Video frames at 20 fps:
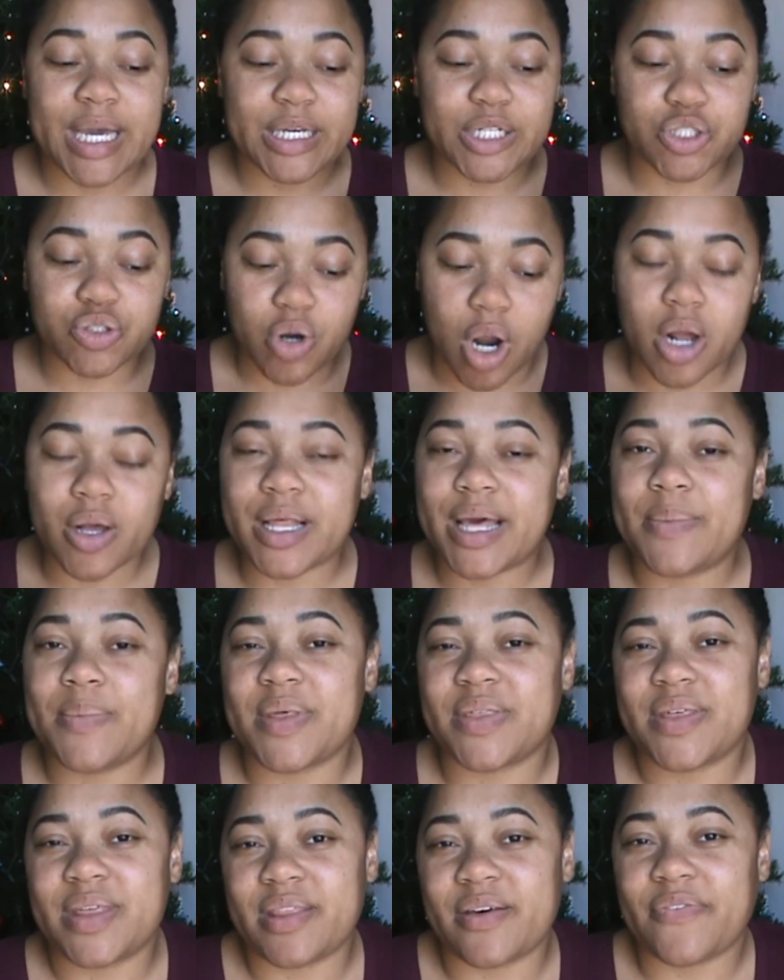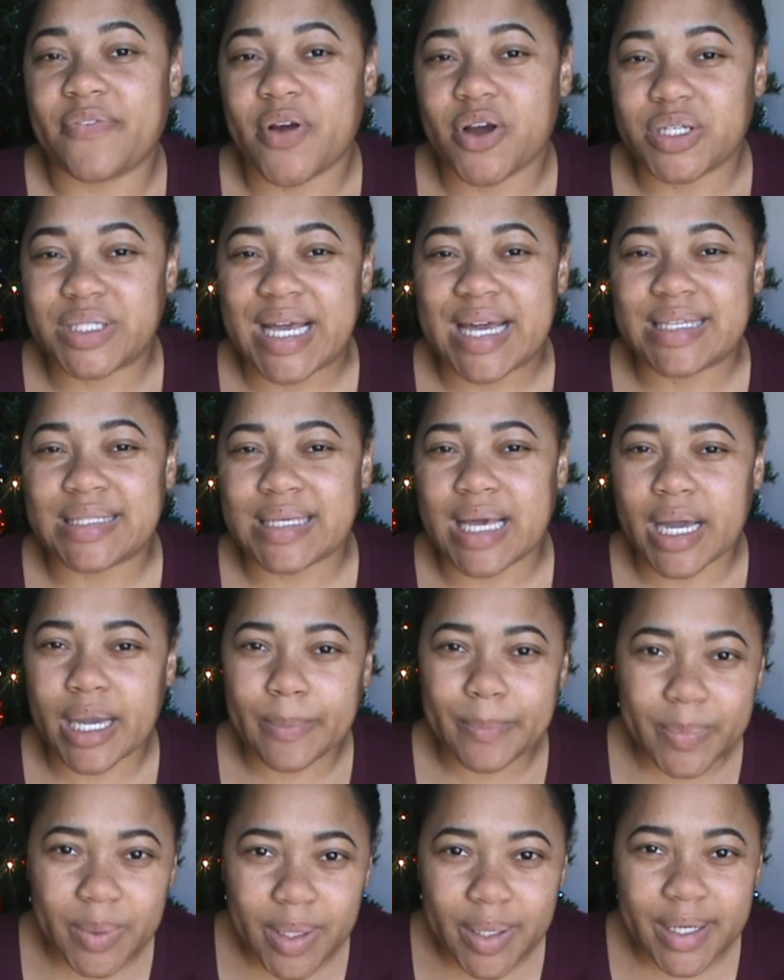strongly within the first and
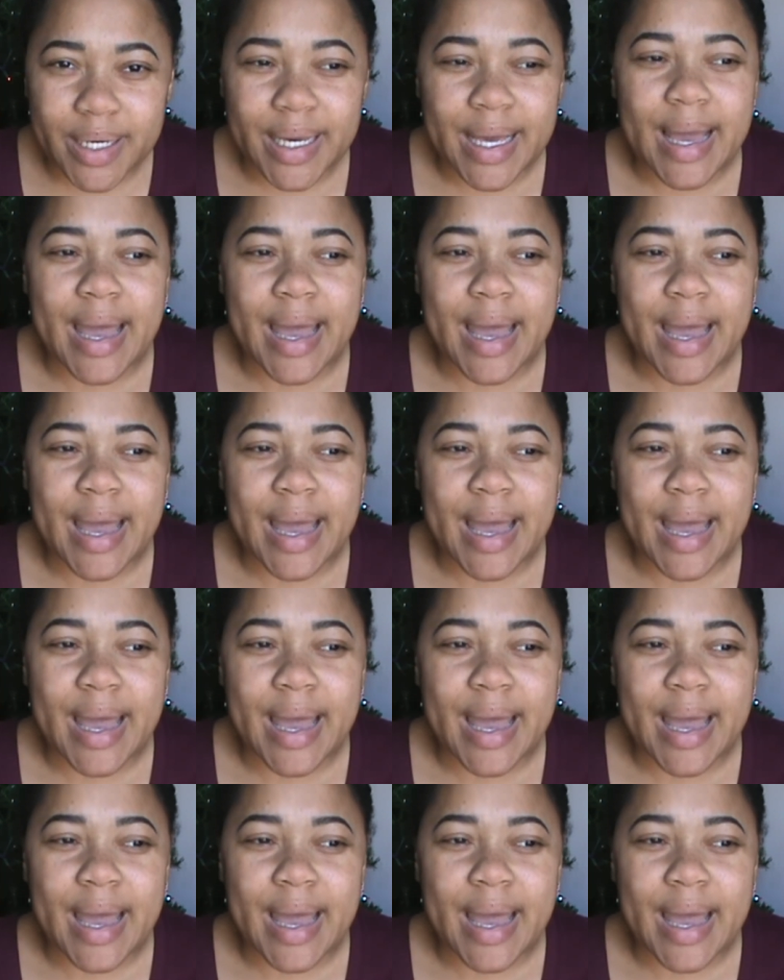second book,